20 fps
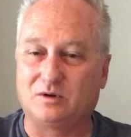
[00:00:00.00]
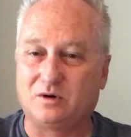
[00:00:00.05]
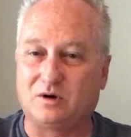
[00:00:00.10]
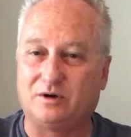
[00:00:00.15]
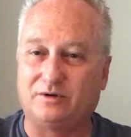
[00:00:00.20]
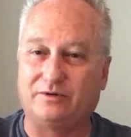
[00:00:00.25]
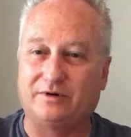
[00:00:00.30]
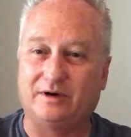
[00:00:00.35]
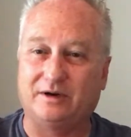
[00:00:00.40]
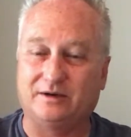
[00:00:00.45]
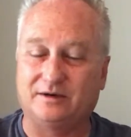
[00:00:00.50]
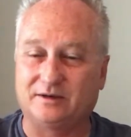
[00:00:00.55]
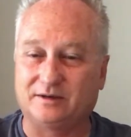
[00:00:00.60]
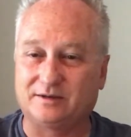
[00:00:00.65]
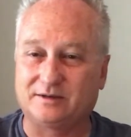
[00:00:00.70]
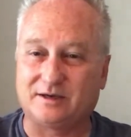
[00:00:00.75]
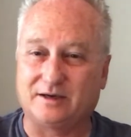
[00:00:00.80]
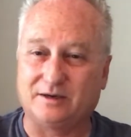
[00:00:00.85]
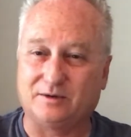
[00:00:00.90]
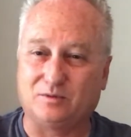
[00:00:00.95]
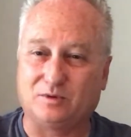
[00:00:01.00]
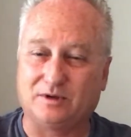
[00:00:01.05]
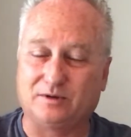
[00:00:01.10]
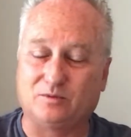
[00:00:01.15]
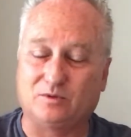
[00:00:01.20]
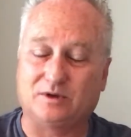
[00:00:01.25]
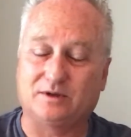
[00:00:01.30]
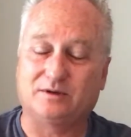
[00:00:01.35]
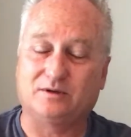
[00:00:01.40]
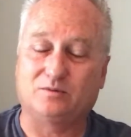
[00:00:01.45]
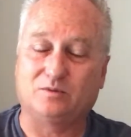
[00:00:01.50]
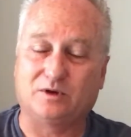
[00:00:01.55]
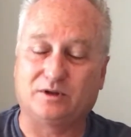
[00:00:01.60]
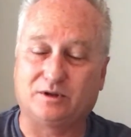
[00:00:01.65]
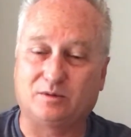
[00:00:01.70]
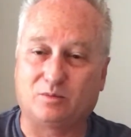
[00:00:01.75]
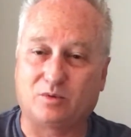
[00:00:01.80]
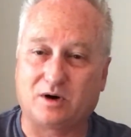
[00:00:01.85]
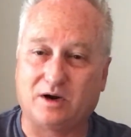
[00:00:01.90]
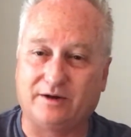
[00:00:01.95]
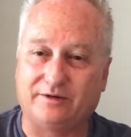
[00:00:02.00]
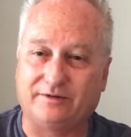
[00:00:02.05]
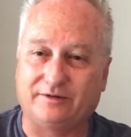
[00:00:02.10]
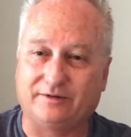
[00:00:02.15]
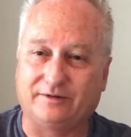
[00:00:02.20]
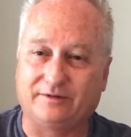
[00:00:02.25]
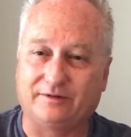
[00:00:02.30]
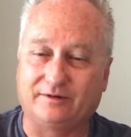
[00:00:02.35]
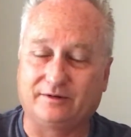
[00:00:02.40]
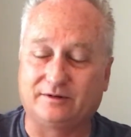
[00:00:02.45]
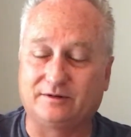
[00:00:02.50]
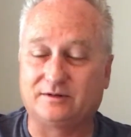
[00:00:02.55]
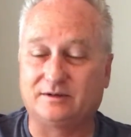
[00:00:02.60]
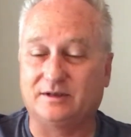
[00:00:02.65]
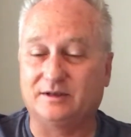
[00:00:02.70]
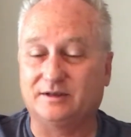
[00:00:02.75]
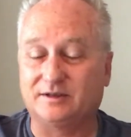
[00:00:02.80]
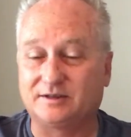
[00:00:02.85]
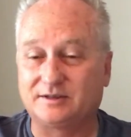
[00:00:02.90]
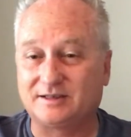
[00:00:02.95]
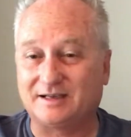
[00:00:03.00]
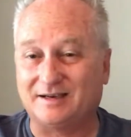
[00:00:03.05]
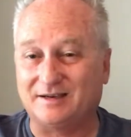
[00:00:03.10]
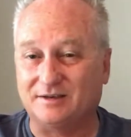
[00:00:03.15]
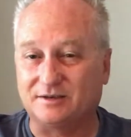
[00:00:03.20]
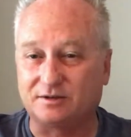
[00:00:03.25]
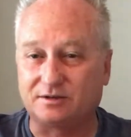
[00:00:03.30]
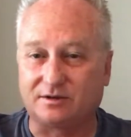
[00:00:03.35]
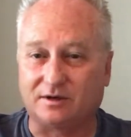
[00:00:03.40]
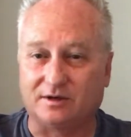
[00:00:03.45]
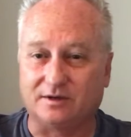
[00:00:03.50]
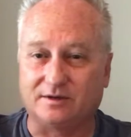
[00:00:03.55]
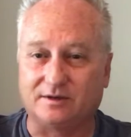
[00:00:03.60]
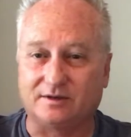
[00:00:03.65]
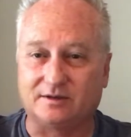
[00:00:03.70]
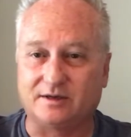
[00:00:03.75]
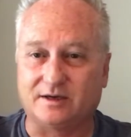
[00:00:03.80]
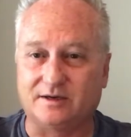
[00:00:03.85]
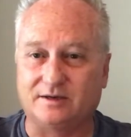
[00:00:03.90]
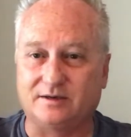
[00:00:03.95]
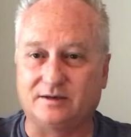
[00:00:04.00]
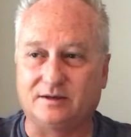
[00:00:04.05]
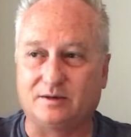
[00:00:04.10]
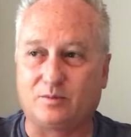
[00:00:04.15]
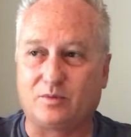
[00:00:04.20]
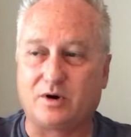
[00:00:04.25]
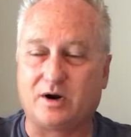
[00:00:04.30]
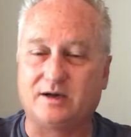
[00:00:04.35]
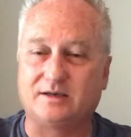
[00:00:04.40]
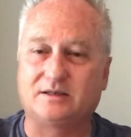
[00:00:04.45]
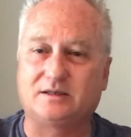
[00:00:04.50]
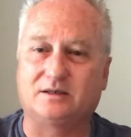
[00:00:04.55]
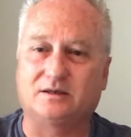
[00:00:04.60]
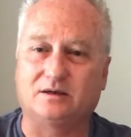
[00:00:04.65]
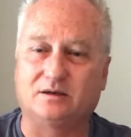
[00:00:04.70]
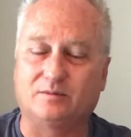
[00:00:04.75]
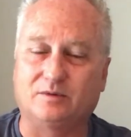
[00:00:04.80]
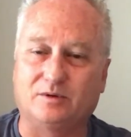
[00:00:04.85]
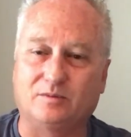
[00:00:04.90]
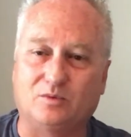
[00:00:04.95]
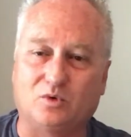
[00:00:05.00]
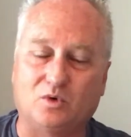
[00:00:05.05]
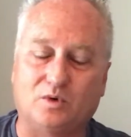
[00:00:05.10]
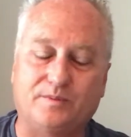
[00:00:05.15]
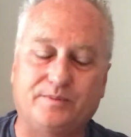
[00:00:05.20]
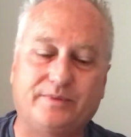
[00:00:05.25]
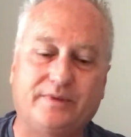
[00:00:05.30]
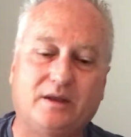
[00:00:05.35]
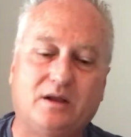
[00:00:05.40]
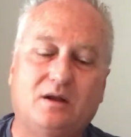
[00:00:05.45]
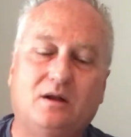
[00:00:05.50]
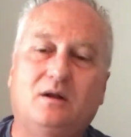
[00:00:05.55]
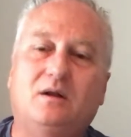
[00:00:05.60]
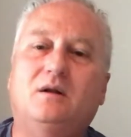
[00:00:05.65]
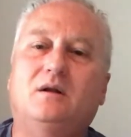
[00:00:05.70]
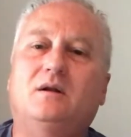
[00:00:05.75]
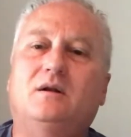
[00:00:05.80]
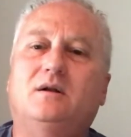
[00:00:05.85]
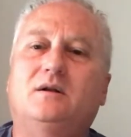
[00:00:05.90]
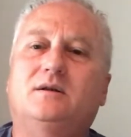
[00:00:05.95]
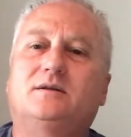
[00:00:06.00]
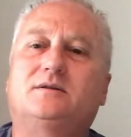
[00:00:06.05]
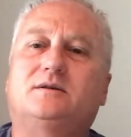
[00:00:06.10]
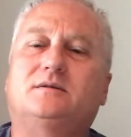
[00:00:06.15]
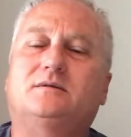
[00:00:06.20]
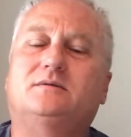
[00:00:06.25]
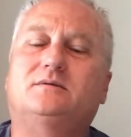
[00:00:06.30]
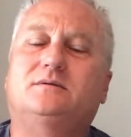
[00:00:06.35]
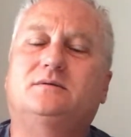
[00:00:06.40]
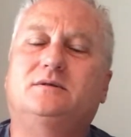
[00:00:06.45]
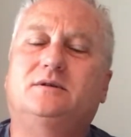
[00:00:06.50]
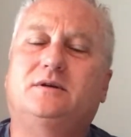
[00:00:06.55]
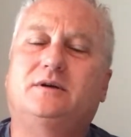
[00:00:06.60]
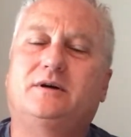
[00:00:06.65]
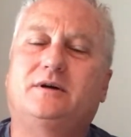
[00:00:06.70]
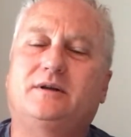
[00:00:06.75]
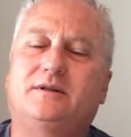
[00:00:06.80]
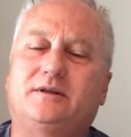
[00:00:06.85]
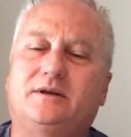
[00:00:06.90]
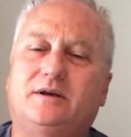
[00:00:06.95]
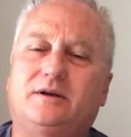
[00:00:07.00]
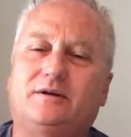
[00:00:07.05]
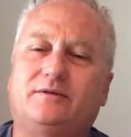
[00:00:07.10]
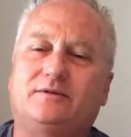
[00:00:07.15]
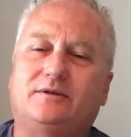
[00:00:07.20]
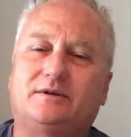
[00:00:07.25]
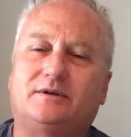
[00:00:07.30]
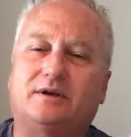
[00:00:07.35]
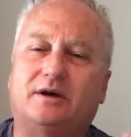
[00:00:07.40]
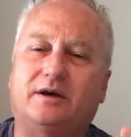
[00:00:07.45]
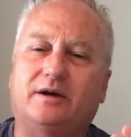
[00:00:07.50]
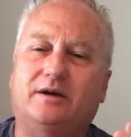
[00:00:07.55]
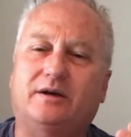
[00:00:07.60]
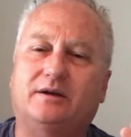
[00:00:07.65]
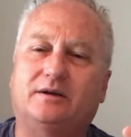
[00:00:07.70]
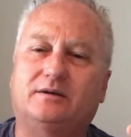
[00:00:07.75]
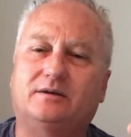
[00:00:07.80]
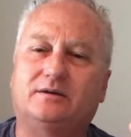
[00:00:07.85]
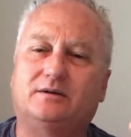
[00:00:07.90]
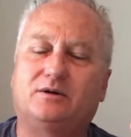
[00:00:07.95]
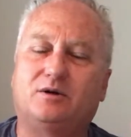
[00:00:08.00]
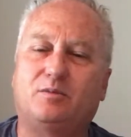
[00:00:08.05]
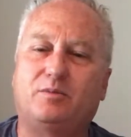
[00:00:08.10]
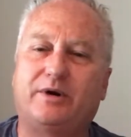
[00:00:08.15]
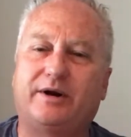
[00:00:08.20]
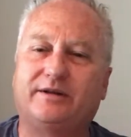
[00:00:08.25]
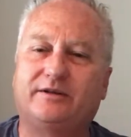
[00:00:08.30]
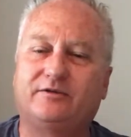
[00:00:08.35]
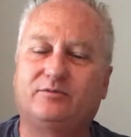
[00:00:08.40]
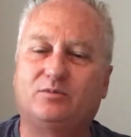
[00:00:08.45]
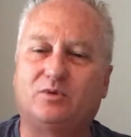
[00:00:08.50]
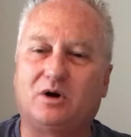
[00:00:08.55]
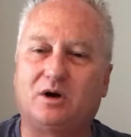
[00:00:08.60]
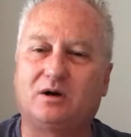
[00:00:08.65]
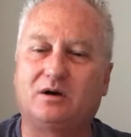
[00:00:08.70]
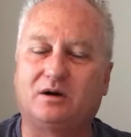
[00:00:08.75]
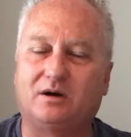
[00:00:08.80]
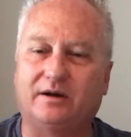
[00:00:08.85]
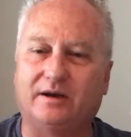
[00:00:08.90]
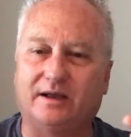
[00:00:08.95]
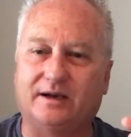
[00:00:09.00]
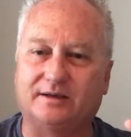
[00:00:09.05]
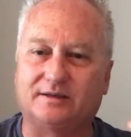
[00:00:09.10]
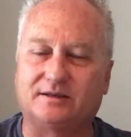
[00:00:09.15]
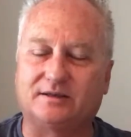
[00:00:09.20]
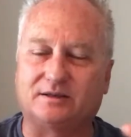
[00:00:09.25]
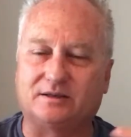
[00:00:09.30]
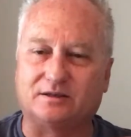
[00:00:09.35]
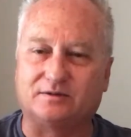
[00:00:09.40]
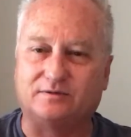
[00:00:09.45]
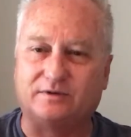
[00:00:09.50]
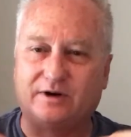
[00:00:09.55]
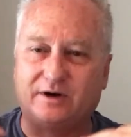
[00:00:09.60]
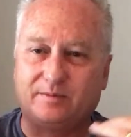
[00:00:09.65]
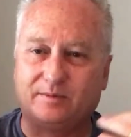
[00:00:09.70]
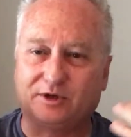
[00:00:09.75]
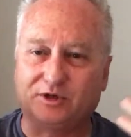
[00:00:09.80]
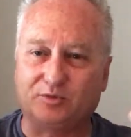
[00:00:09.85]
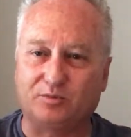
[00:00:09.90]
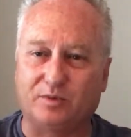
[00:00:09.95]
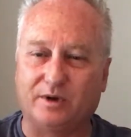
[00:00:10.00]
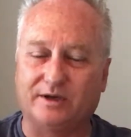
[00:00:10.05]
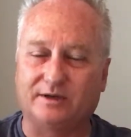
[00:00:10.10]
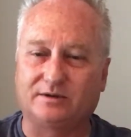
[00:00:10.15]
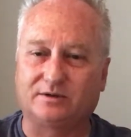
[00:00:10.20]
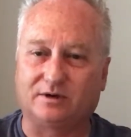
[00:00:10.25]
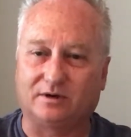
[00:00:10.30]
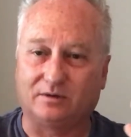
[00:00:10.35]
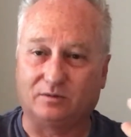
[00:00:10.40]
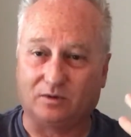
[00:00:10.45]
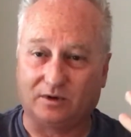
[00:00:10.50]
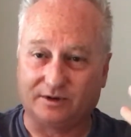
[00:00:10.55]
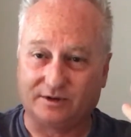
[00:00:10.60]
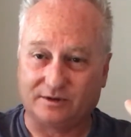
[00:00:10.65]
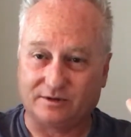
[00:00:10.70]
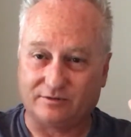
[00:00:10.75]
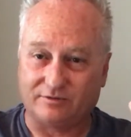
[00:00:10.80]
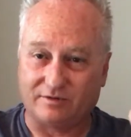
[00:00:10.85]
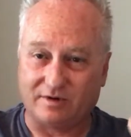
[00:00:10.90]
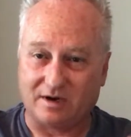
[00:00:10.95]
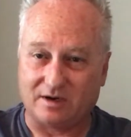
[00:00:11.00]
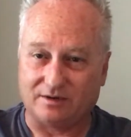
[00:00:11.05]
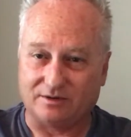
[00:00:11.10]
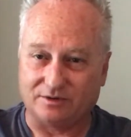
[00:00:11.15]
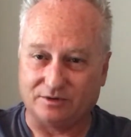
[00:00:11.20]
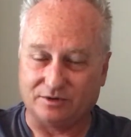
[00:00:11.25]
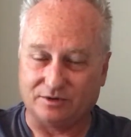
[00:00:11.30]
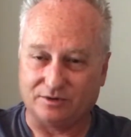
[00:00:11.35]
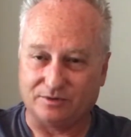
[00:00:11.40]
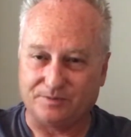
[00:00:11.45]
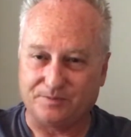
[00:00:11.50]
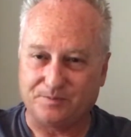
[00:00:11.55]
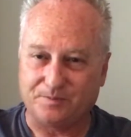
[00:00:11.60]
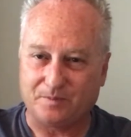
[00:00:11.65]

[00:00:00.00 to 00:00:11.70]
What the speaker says: Can't really dictate what the price is. Then the sellers start dictating the price a little bit more. So, at the end of the day, comparative market analysis is very much based on what's around you.